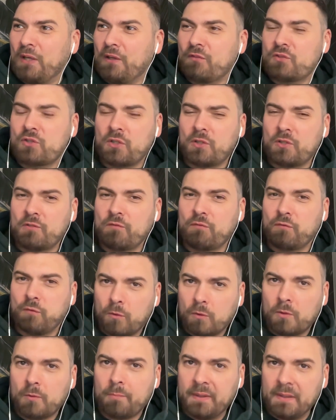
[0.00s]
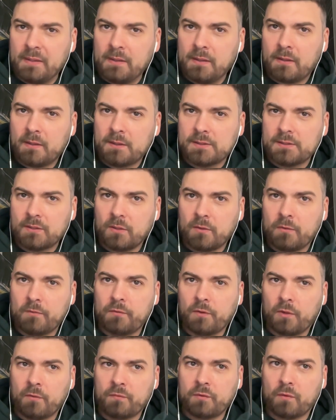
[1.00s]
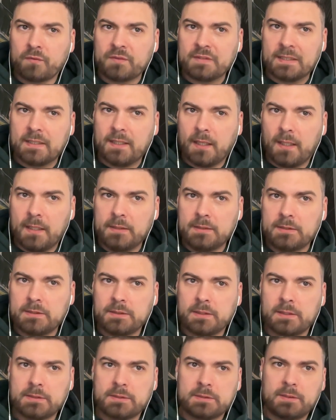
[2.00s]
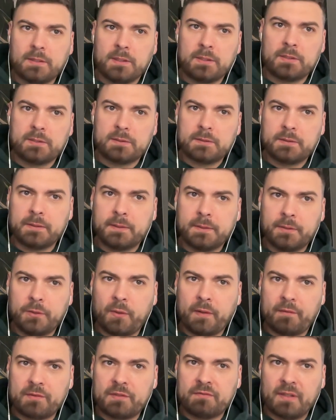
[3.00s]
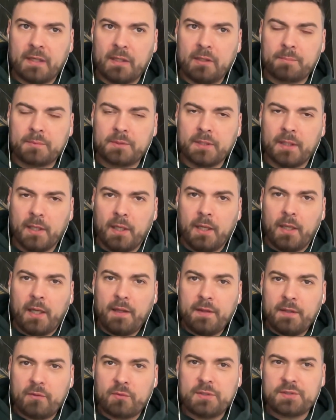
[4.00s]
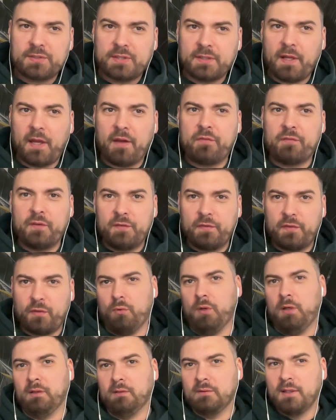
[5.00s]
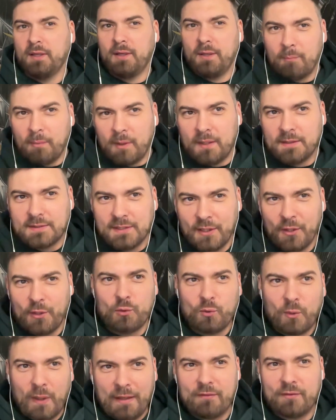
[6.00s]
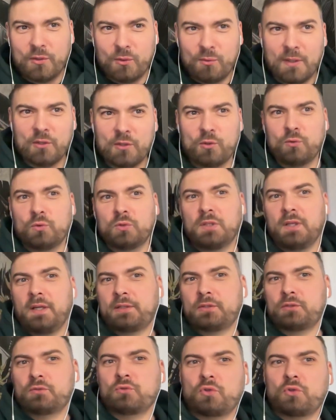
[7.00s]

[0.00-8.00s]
have shared four pillars of the guide that you have developed, and there is a fifth one. But to everyone who would like to